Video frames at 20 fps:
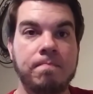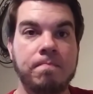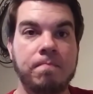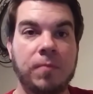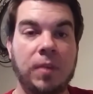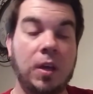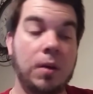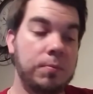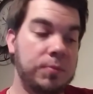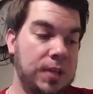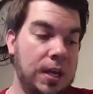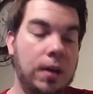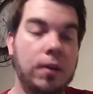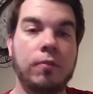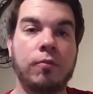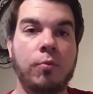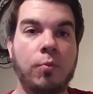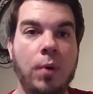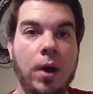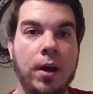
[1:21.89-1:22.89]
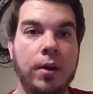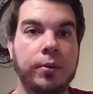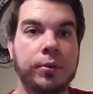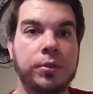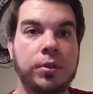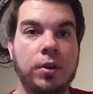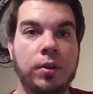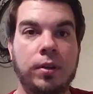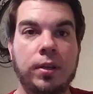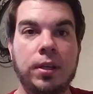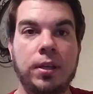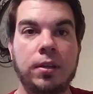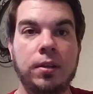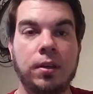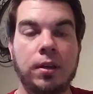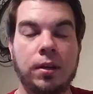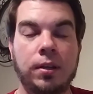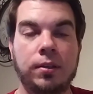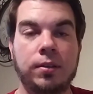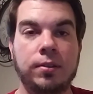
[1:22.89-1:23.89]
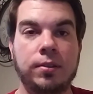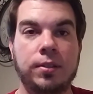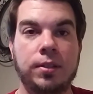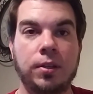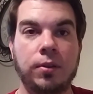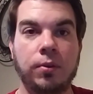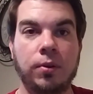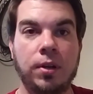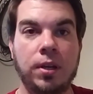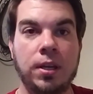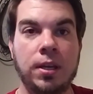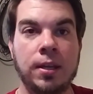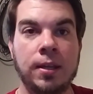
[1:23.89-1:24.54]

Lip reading: Comes out of Wild Turkey Distillery,